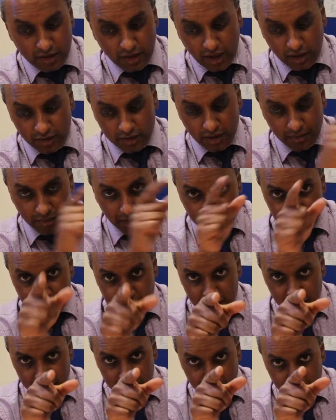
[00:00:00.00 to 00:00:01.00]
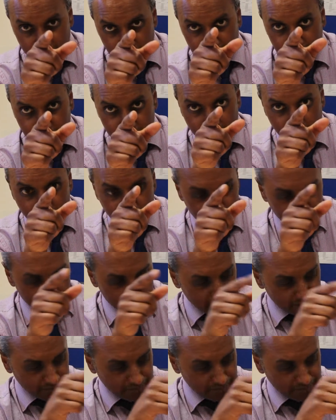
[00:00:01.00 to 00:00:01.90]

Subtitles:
I'll come back to the ulnar nerve in a moment.